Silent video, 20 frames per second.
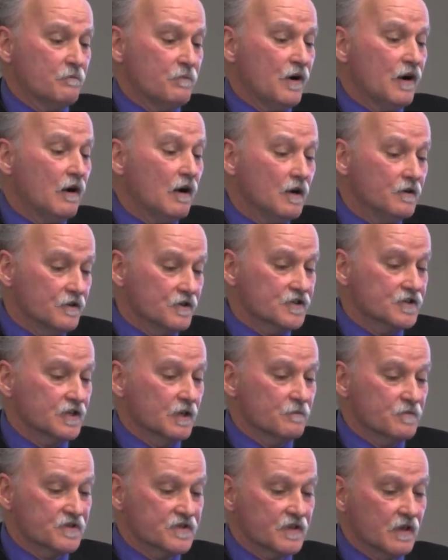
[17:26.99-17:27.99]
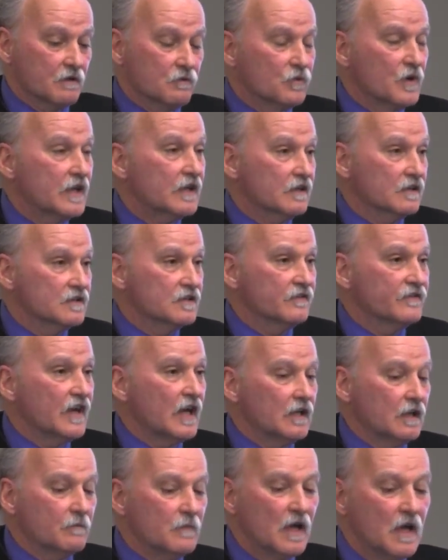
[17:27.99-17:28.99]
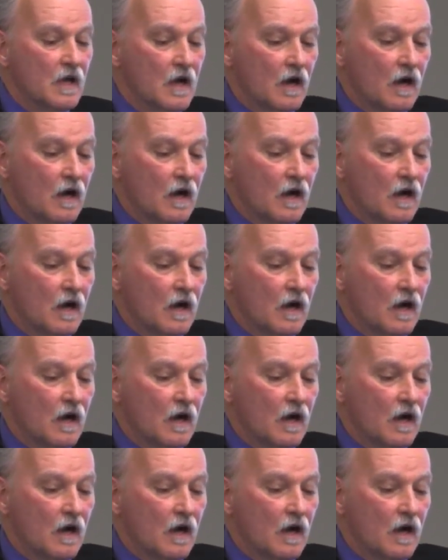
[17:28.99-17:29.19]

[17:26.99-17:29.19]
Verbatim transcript: partnerships that we can develop.